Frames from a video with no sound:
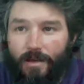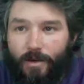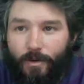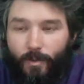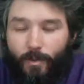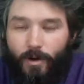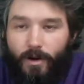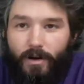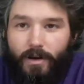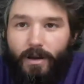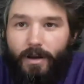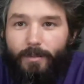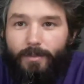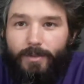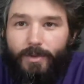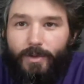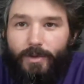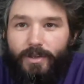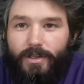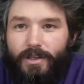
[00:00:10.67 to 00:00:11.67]
Welcome
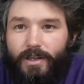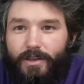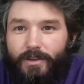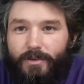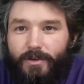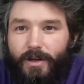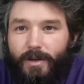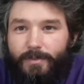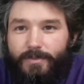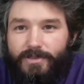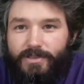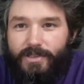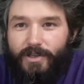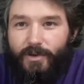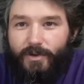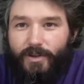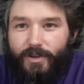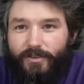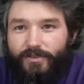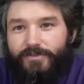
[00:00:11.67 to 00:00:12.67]
to another
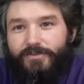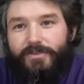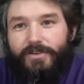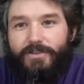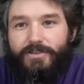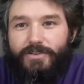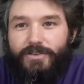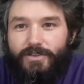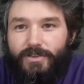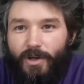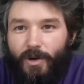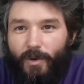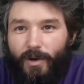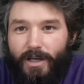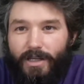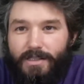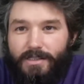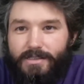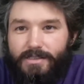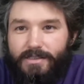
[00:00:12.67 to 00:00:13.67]
episode of Fishy
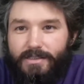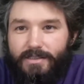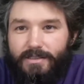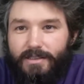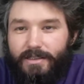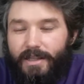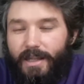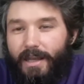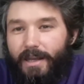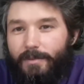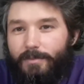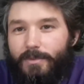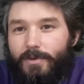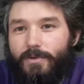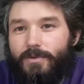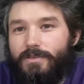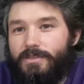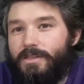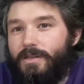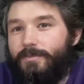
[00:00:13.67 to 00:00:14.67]
Toys. Today I'm
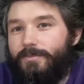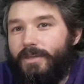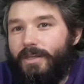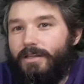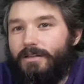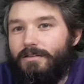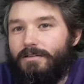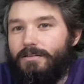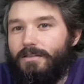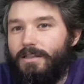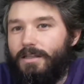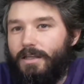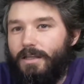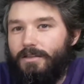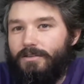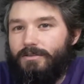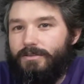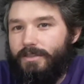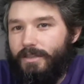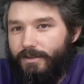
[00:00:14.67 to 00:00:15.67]
doing something a
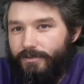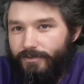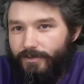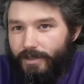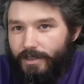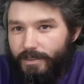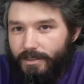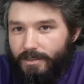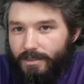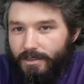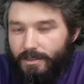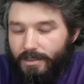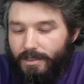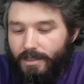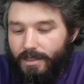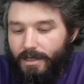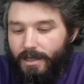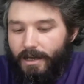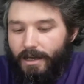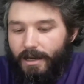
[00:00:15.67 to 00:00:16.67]
little different.
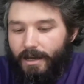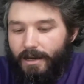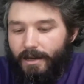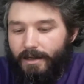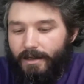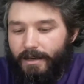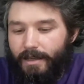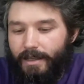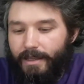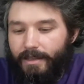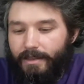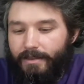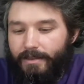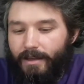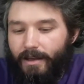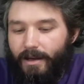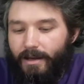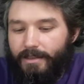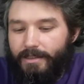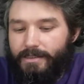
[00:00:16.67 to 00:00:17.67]

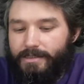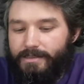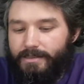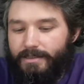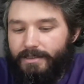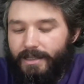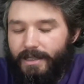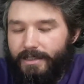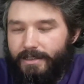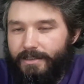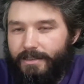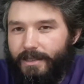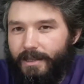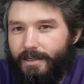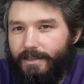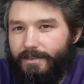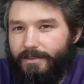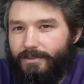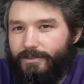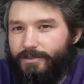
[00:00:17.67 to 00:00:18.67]
And honestly, I
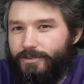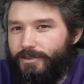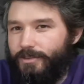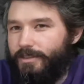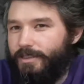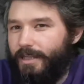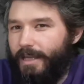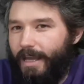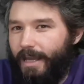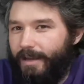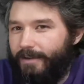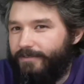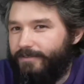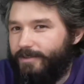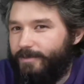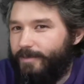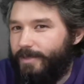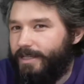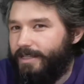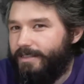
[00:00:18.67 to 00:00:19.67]
shouldn't have
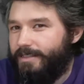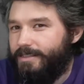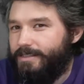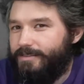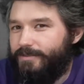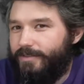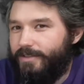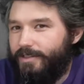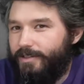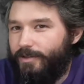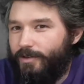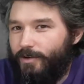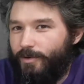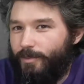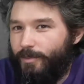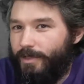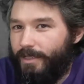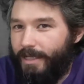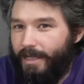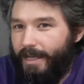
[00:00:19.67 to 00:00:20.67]
to make this video,
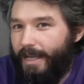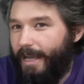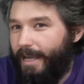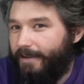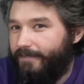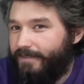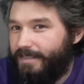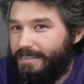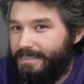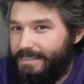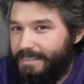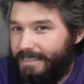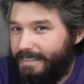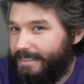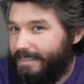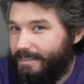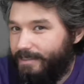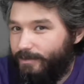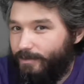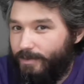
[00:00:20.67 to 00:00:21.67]
but I haven't
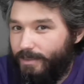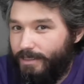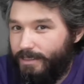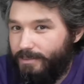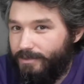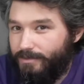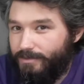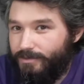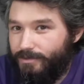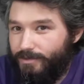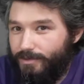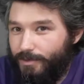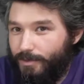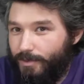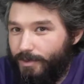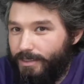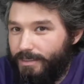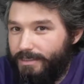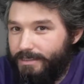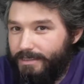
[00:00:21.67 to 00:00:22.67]
seen anyone else do
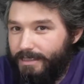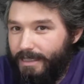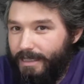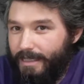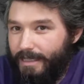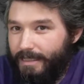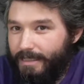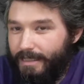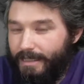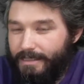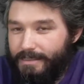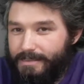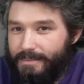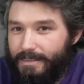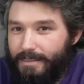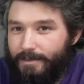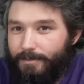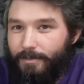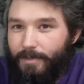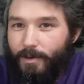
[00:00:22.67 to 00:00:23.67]
it. And I
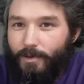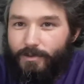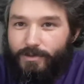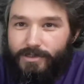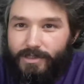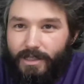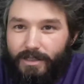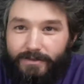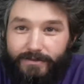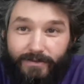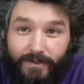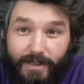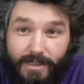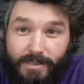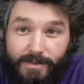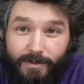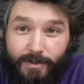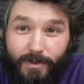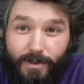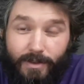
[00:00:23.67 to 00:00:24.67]
see a post on
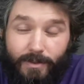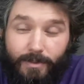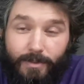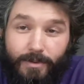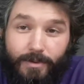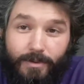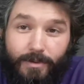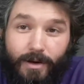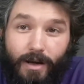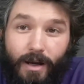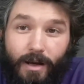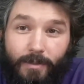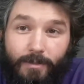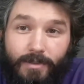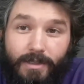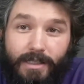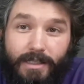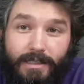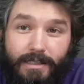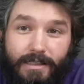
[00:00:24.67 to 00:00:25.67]
Facebook
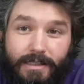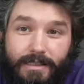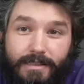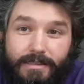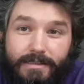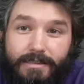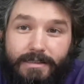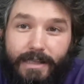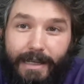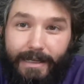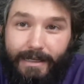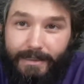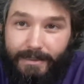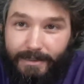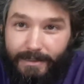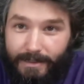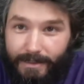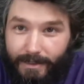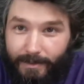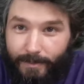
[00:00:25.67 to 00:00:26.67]
probably
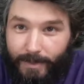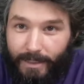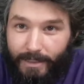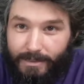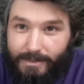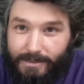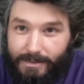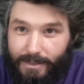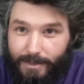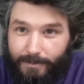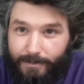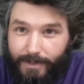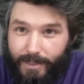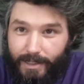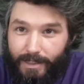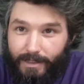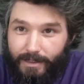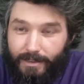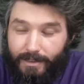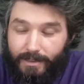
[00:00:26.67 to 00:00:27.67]
daily about
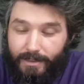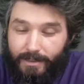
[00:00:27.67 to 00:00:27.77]
something